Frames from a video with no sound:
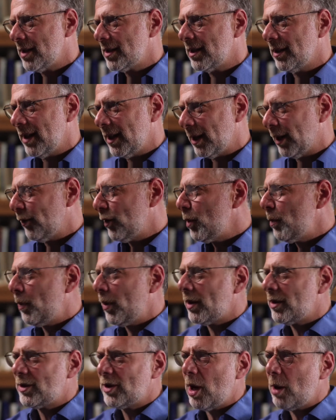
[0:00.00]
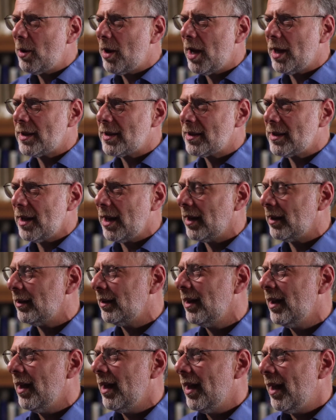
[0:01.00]
escalator. If you put donuts
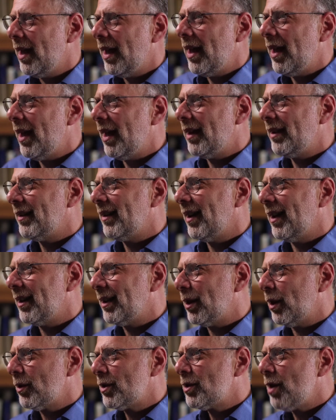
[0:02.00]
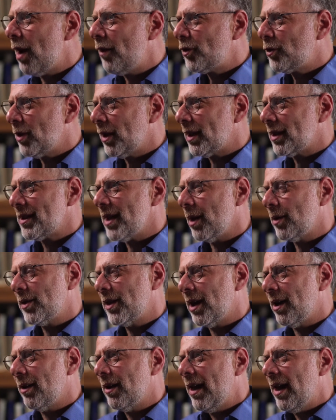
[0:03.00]
and soft drinks out
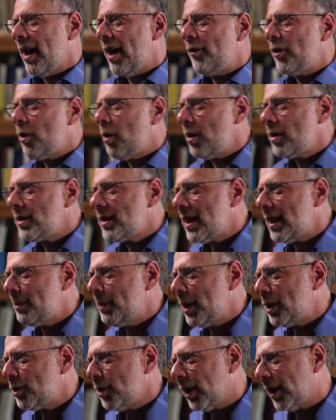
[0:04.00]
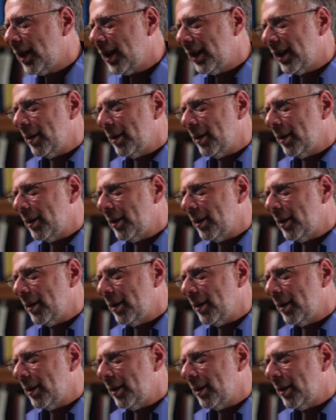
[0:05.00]
there, of course they'd be drinking